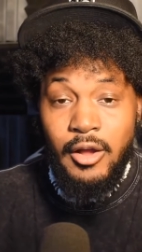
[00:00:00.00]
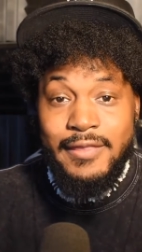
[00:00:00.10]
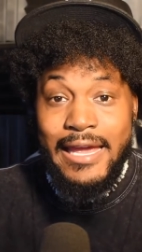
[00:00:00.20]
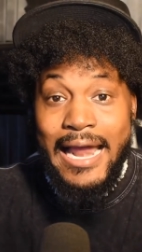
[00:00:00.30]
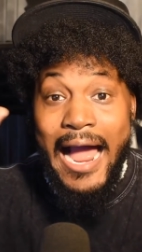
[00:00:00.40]

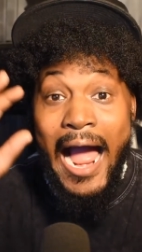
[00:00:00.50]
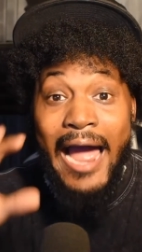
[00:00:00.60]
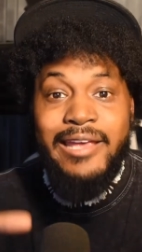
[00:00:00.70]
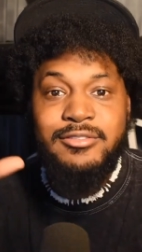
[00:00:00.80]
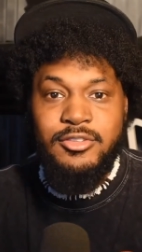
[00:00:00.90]
that
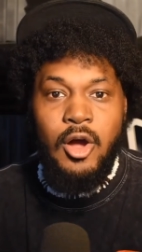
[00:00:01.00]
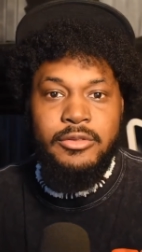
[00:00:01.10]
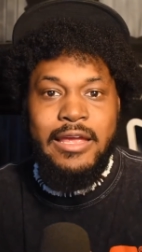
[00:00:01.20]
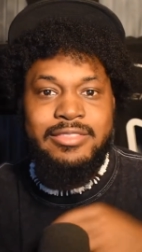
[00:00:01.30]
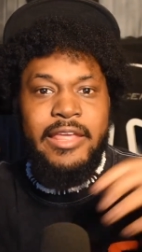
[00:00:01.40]
I saw
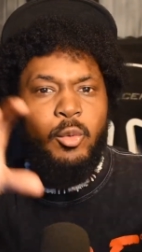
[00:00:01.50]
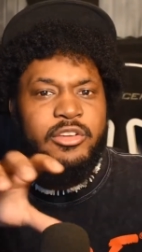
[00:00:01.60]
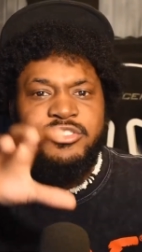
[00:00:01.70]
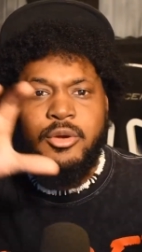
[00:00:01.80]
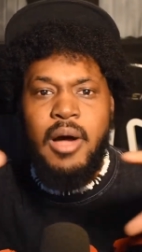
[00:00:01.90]
that there
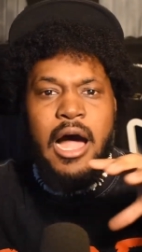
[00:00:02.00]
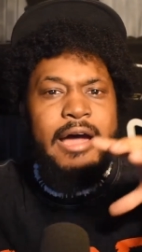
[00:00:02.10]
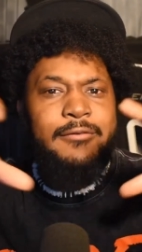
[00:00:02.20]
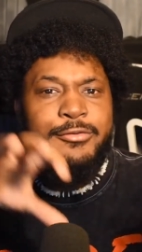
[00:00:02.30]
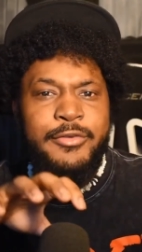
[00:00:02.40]
was some
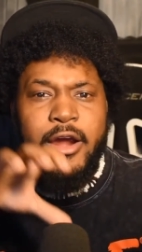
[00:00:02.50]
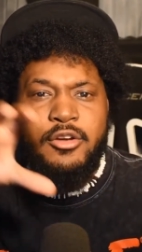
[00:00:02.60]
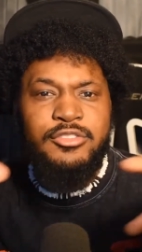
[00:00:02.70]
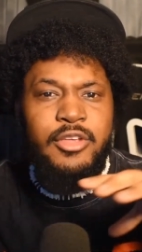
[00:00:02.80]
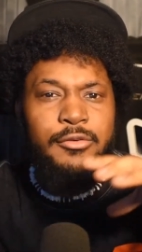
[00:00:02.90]
unfair
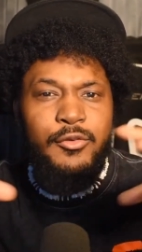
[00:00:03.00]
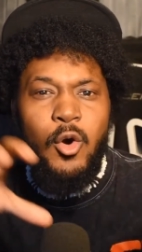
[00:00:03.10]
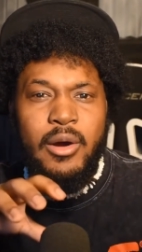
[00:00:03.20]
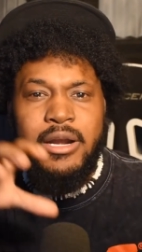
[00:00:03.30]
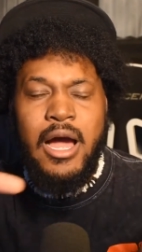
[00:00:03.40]
stuff
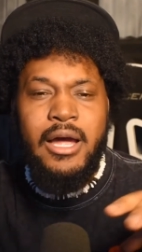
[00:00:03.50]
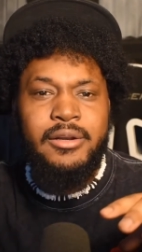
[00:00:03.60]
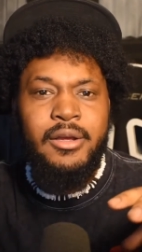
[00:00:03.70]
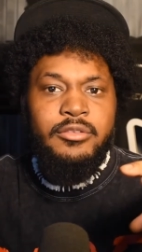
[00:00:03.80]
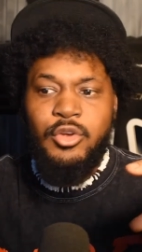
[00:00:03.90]
going
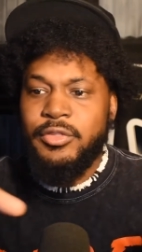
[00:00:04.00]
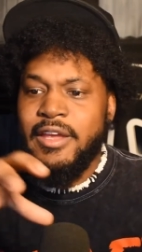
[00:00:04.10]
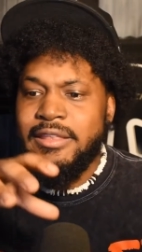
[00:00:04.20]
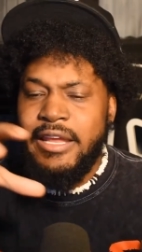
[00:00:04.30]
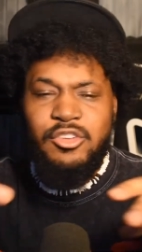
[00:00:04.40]
on. So
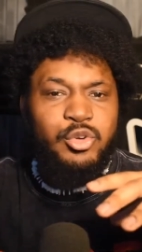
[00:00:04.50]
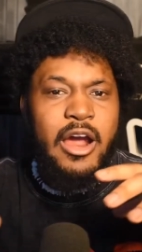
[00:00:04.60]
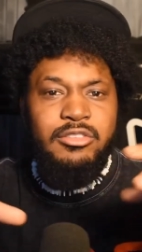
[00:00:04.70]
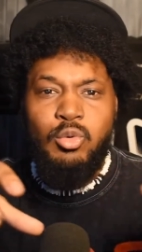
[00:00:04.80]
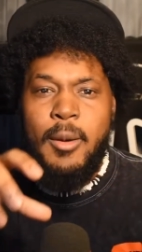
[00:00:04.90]
then they
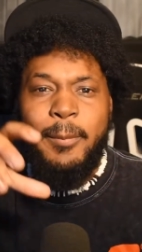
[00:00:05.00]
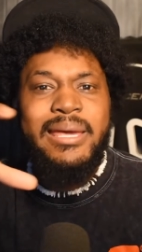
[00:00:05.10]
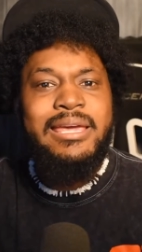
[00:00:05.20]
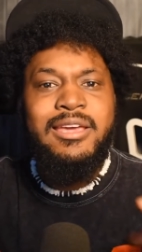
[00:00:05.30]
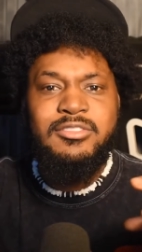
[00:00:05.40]
tried to
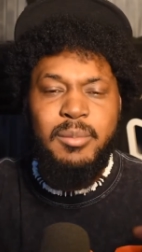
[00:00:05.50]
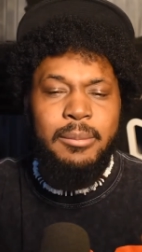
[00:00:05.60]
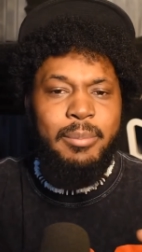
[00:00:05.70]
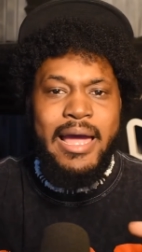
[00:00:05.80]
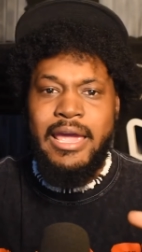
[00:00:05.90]
appease me
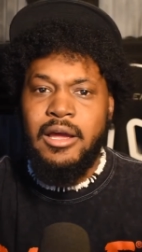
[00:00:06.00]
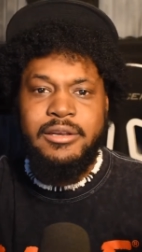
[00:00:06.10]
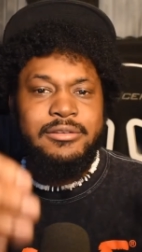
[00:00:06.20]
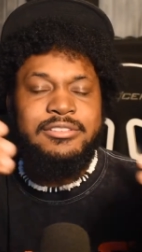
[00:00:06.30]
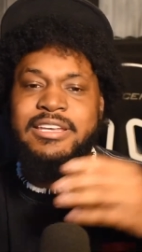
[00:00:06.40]
by
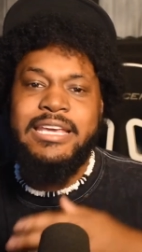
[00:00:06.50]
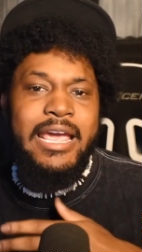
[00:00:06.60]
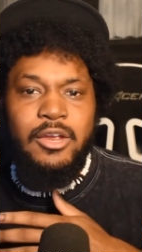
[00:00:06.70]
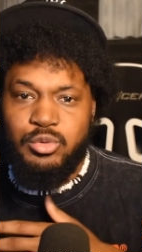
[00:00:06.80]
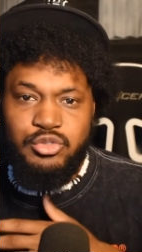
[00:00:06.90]

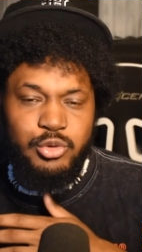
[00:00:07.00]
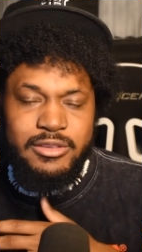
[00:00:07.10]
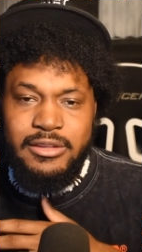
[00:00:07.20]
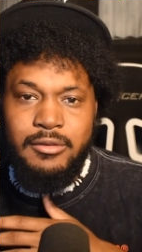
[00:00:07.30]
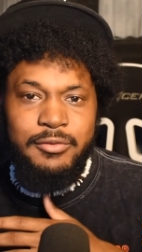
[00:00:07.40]
de-age
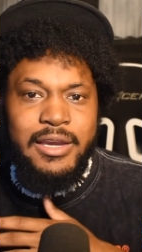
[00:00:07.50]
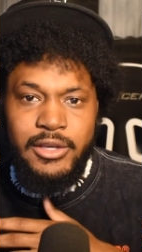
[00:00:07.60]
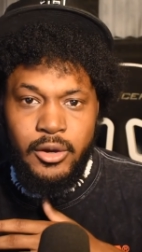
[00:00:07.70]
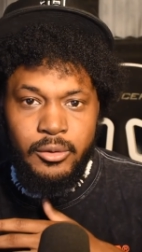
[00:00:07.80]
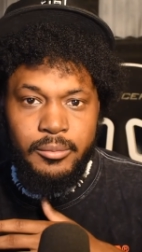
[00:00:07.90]
restricting the
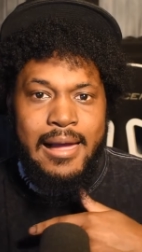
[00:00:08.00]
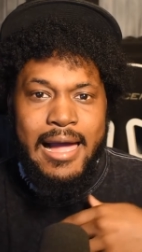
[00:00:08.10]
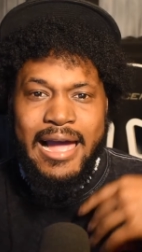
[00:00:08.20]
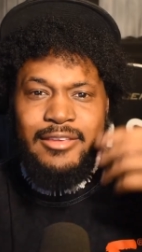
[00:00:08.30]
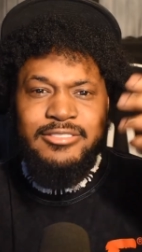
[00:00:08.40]
video.
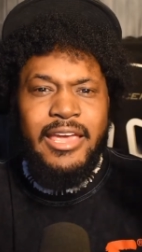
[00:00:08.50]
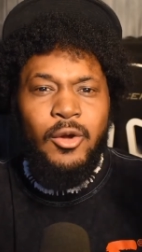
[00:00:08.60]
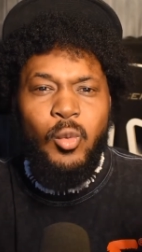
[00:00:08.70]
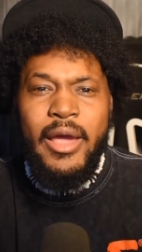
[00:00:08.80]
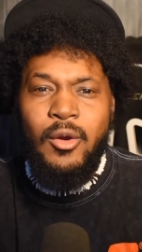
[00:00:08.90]
I say,
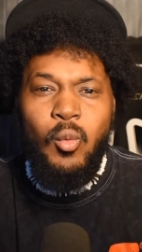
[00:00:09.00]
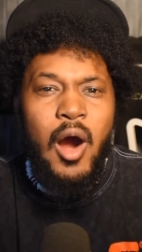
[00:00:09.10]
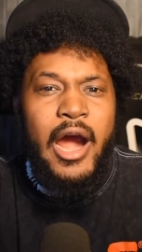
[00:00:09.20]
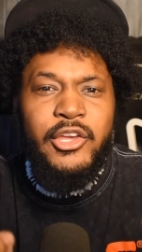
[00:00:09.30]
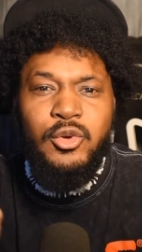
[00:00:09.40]
wait, why
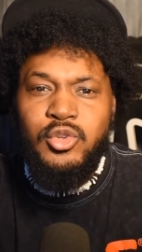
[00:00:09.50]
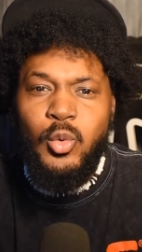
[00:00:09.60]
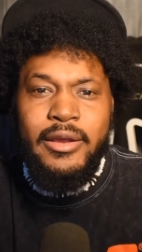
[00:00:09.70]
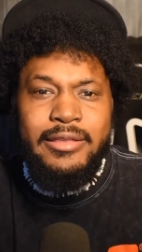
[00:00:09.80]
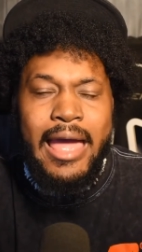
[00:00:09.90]
are you
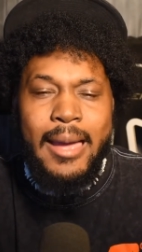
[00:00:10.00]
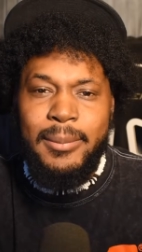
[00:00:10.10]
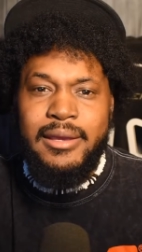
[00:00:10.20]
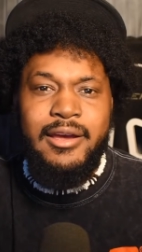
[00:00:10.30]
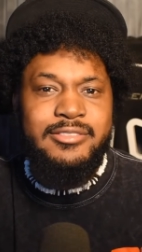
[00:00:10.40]
doing that?
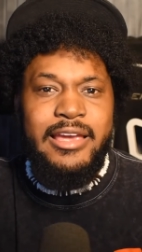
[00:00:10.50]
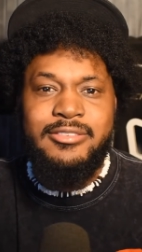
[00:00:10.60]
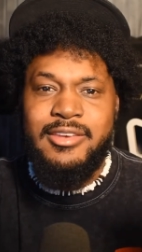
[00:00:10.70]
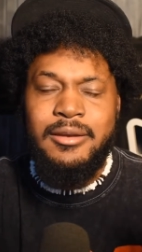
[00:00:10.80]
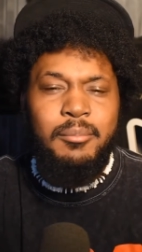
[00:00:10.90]
Because I
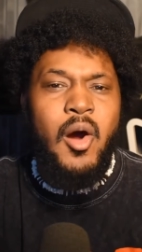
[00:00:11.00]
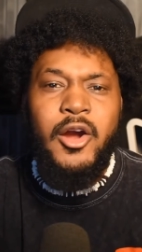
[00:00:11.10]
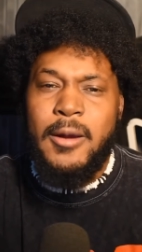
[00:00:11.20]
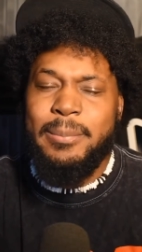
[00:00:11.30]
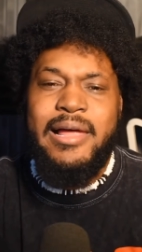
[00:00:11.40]
sent
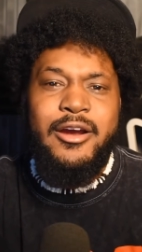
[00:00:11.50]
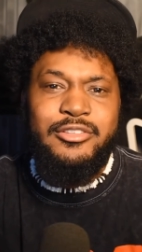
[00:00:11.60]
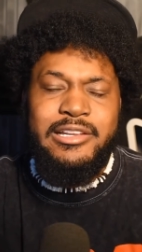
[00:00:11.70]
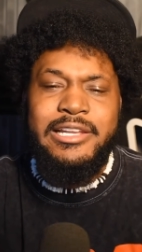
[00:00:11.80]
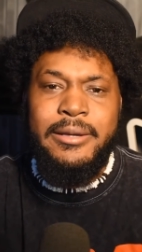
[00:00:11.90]
Markiplier's
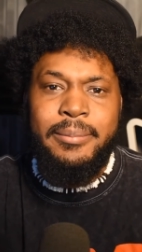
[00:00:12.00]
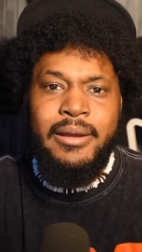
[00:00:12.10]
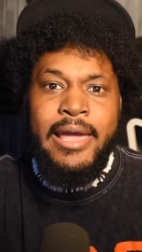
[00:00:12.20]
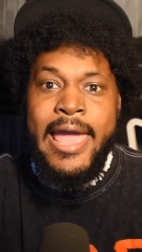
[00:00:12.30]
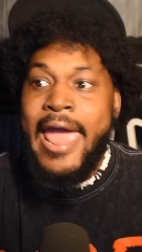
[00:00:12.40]
clip.
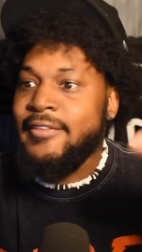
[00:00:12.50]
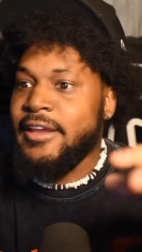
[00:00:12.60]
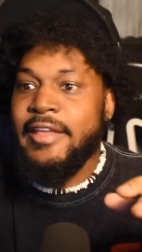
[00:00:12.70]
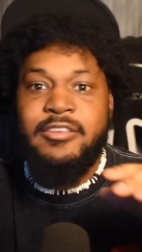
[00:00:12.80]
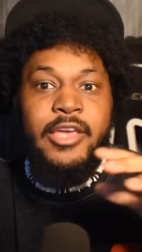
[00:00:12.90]
And
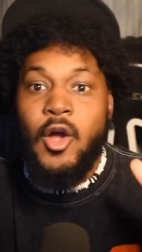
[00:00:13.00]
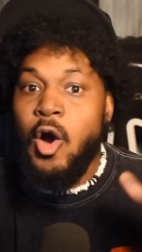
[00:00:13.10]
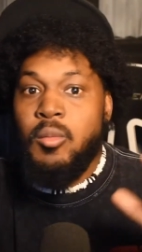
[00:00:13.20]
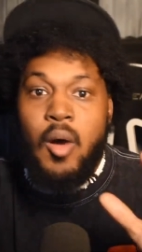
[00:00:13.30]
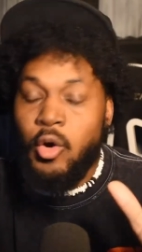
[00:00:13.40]
then they say,
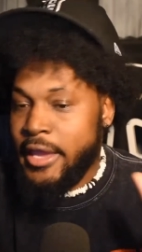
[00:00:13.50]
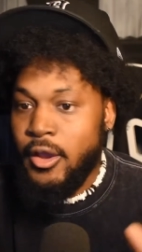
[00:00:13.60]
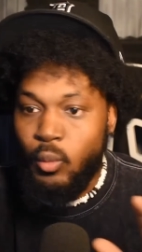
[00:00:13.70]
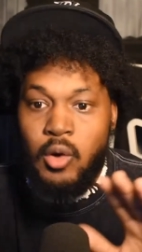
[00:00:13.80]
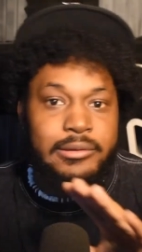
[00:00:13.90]
oh, okay,
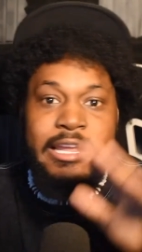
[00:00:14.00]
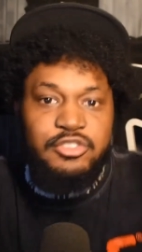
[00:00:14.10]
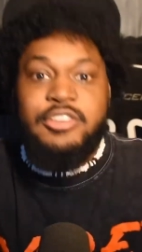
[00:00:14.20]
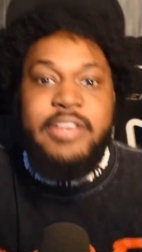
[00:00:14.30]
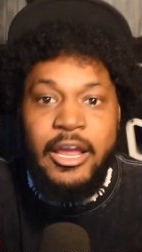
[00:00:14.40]
well, let's
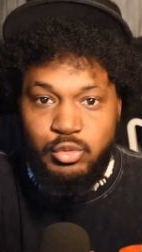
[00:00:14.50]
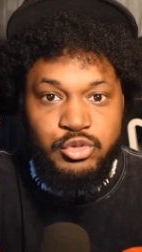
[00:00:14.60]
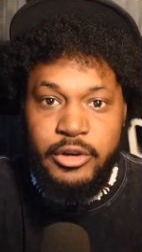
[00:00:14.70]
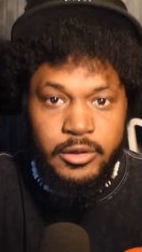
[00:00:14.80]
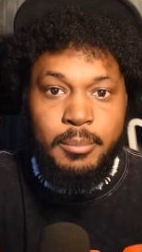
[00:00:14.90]
just age
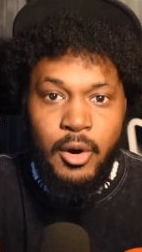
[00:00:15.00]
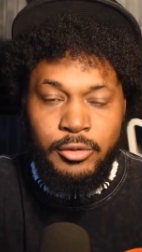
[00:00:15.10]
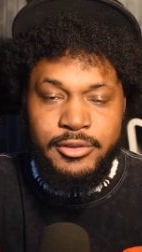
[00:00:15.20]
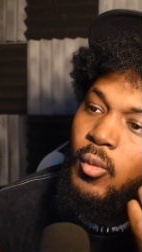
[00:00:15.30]
restrict them both.